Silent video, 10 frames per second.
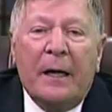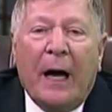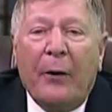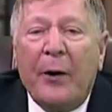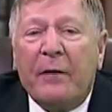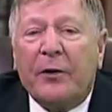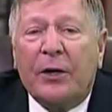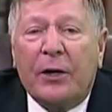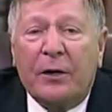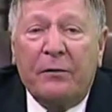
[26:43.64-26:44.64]
However,
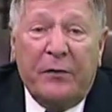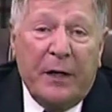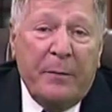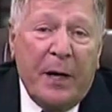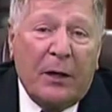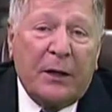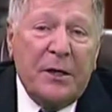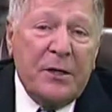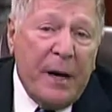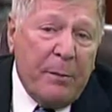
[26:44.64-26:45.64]
her female
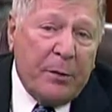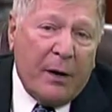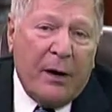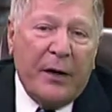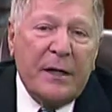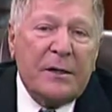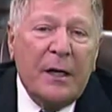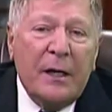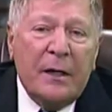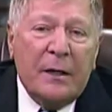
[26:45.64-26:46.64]
contemporaries
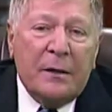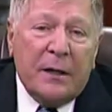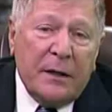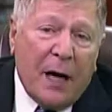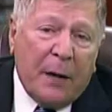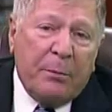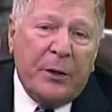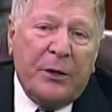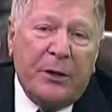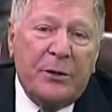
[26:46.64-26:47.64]
did not
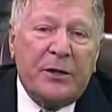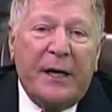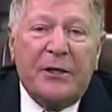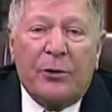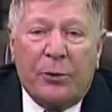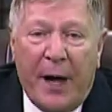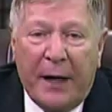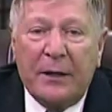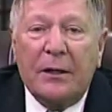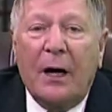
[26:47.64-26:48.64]
produce a
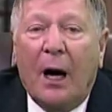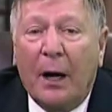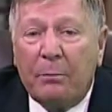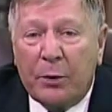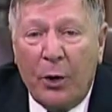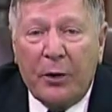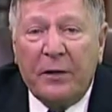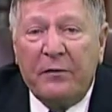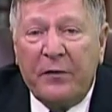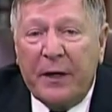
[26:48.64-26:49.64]
direct,
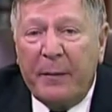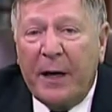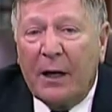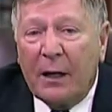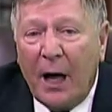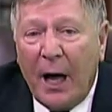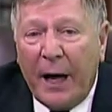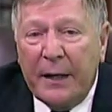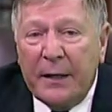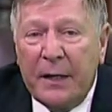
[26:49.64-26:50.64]
unbroken female
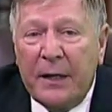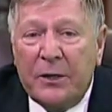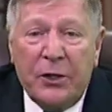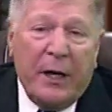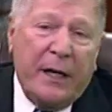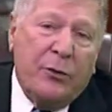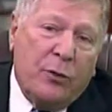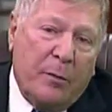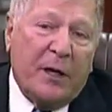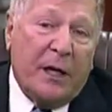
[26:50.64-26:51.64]
line to any
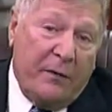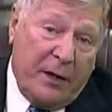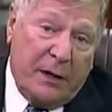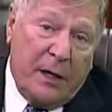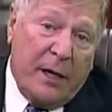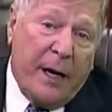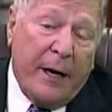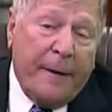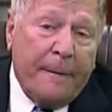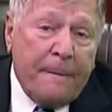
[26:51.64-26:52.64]
woman living today.